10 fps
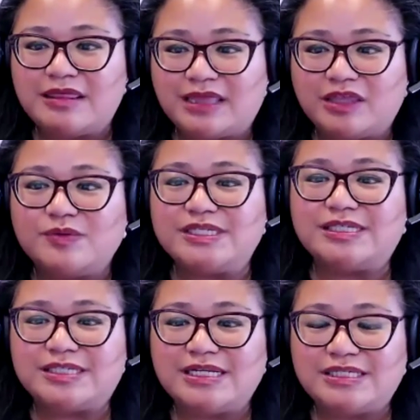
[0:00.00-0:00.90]
that there was a
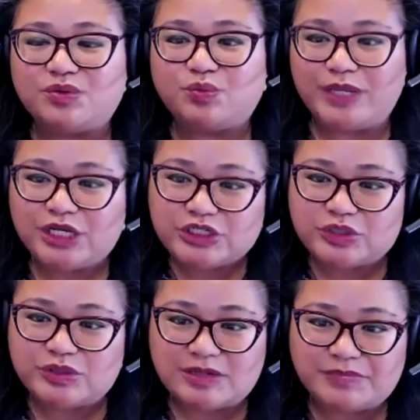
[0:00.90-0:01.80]
sense that we could
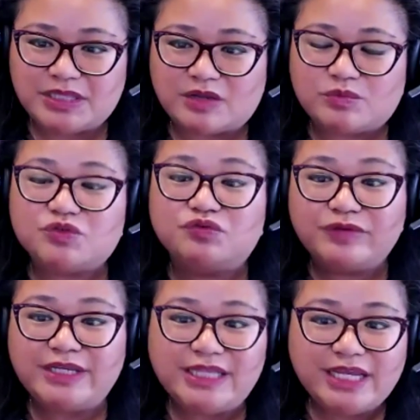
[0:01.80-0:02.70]
do something that was
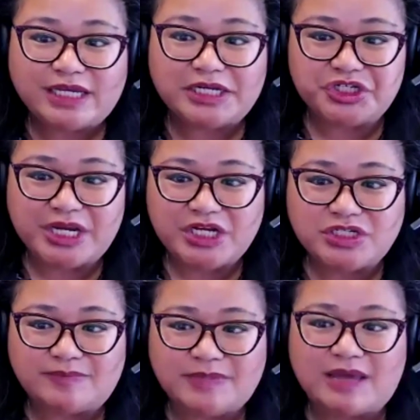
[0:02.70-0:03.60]
really going to change
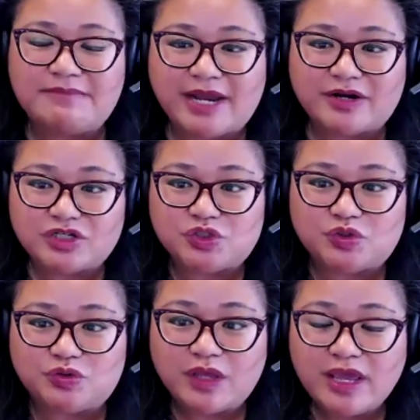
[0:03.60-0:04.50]
something that mattered
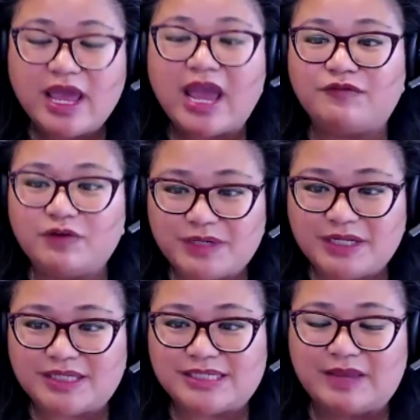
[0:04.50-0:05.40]
to everyone at
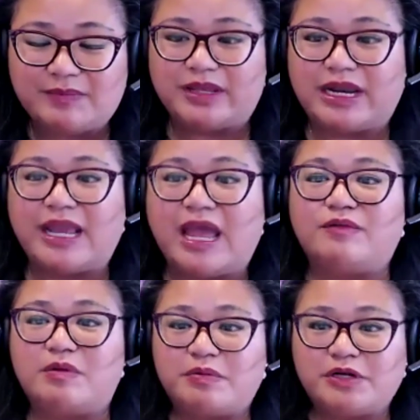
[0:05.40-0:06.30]
the table. And I
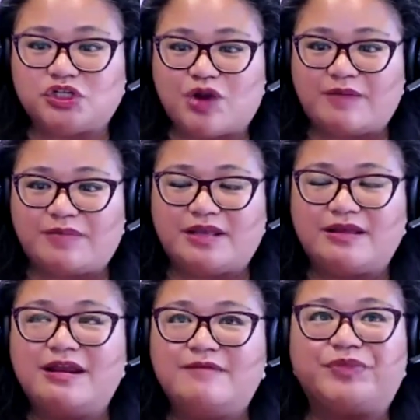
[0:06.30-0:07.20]
remember describing
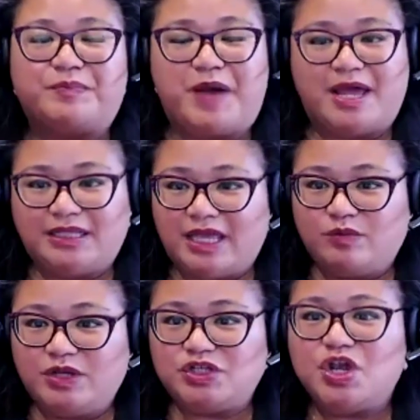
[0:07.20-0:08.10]
the body
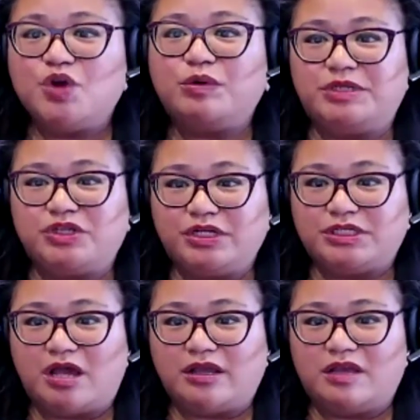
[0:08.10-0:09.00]
language. When we started
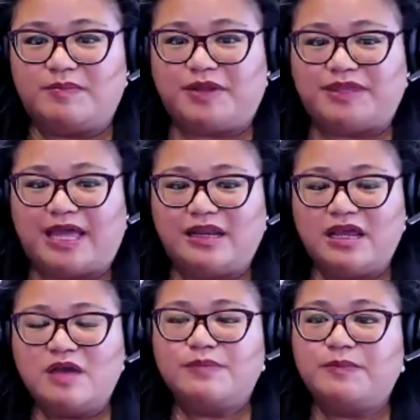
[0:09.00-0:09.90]
talking about that,
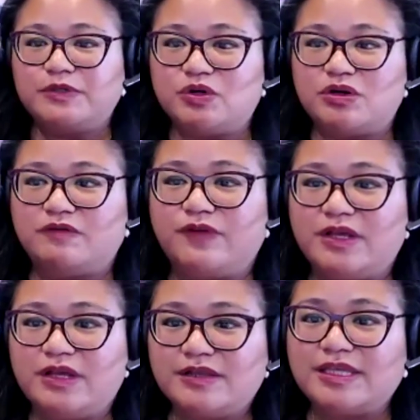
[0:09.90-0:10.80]
people
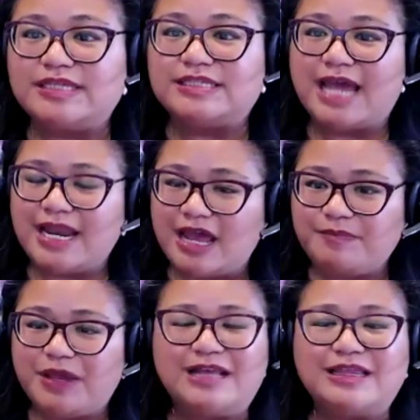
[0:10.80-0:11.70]
they sat up,
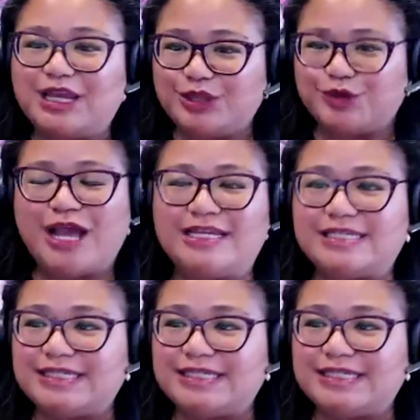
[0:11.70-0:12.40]
they either kind of